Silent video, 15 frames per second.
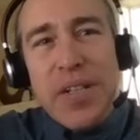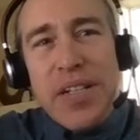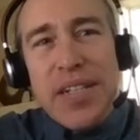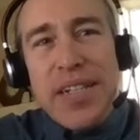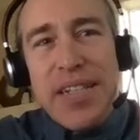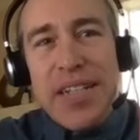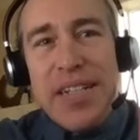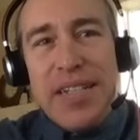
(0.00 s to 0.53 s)

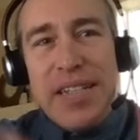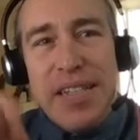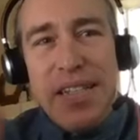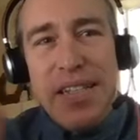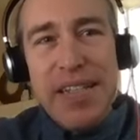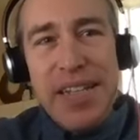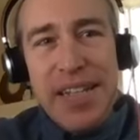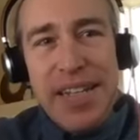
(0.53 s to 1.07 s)
Like
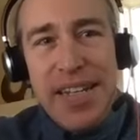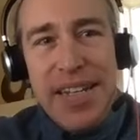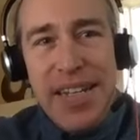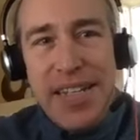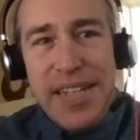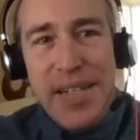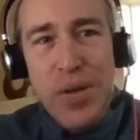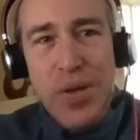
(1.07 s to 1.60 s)

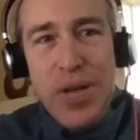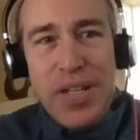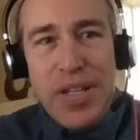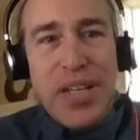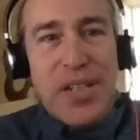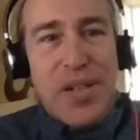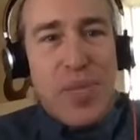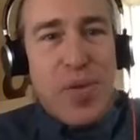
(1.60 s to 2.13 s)
it's unit
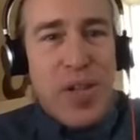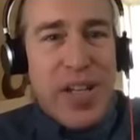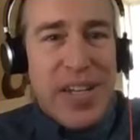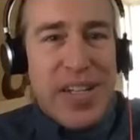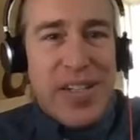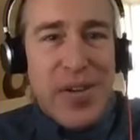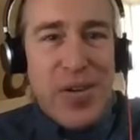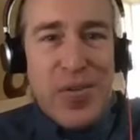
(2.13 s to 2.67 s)
testable on
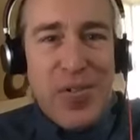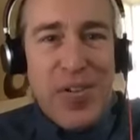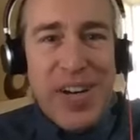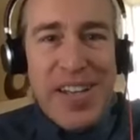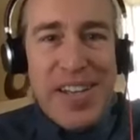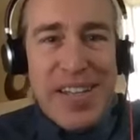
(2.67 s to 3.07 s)
its own, right?